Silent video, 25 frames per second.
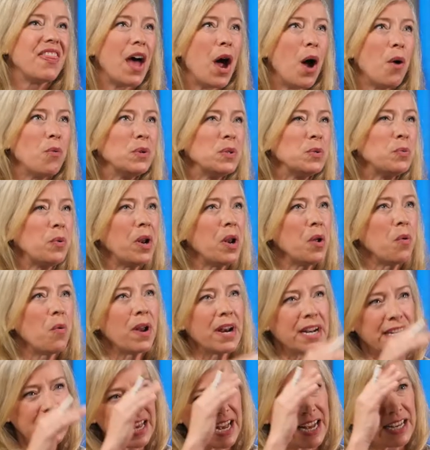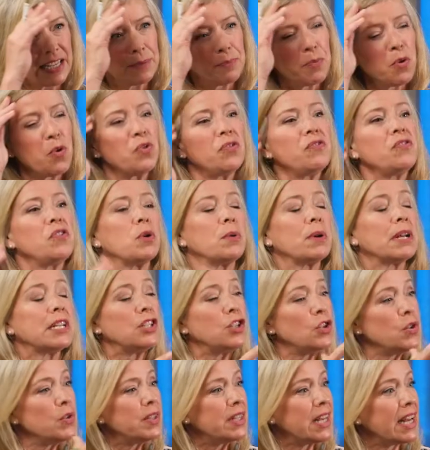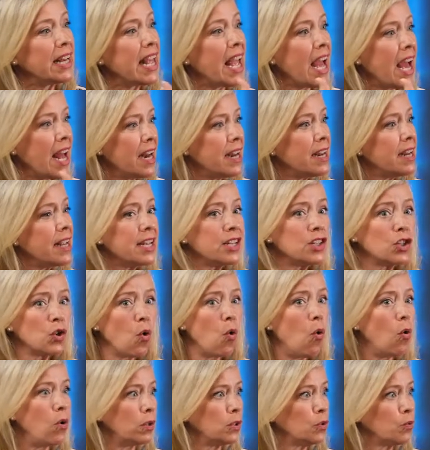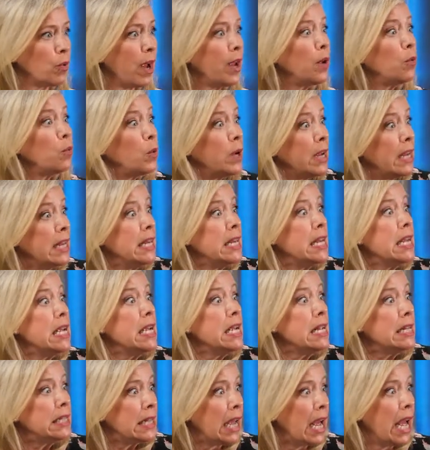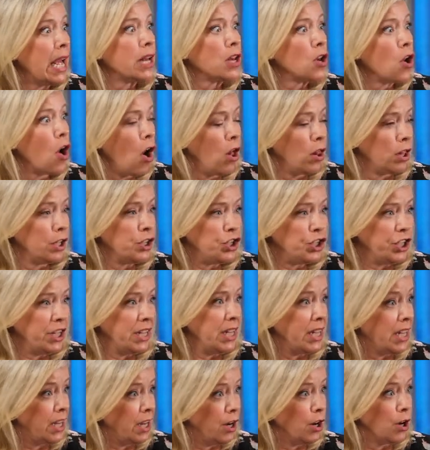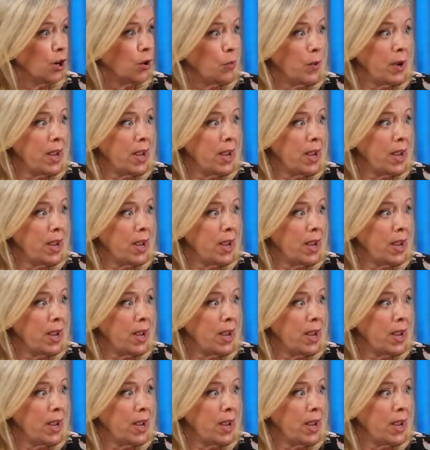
That was what I wanted to ask both of you, because you said Canada is cold, right? We need technology here.